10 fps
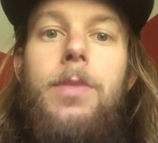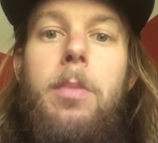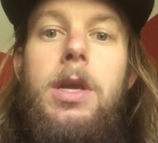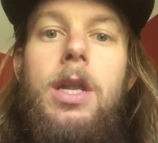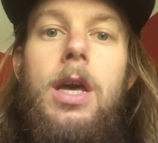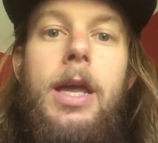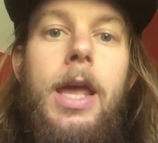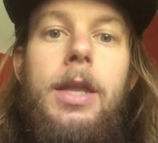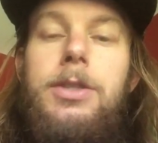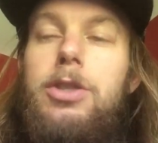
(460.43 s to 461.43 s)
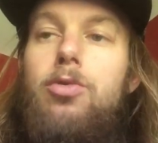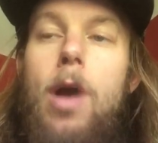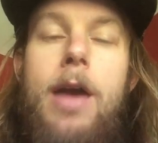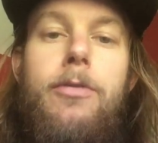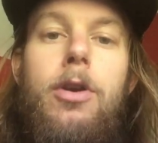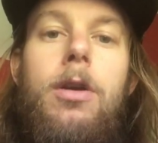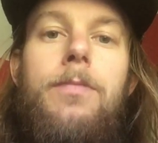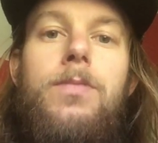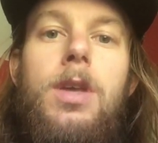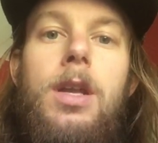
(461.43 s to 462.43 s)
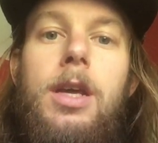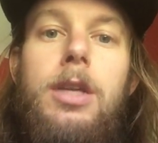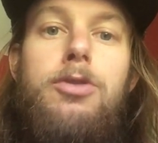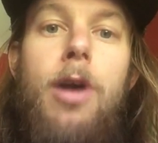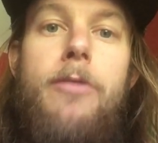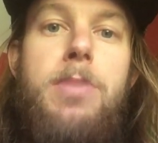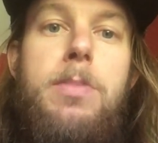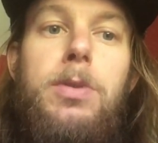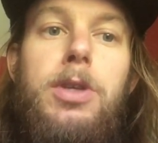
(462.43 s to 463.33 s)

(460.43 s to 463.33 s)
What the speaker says: I mean, again, it's a driver, and it can drive people